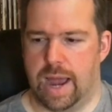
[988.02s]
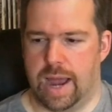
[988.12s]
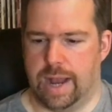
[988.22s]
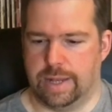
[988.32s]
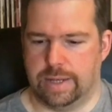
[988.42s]

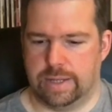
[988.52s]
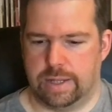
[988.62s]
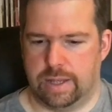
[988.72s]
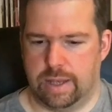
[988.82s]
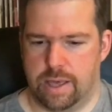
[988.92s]
and
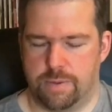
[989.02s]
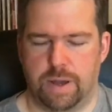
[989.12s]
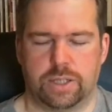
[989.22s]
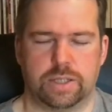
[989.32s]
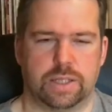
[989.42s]
as
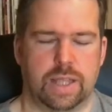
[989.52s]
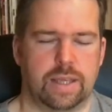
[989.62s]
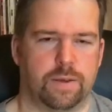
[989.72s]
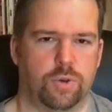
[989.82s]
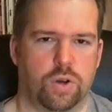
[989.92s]
much as I
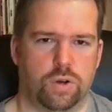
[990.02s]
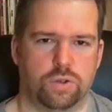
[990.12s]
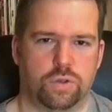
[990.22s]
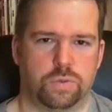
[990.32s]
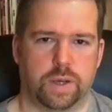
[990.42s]
liked them on
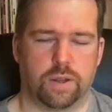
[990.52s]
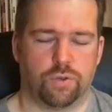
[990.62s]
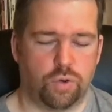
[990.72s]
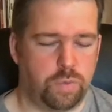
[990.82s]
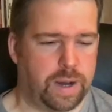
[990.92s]
consoles with
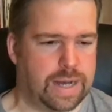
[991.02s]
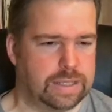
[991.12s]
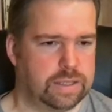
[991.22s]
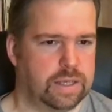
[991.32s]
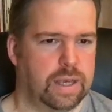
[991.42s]
control
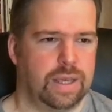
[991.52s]
pads,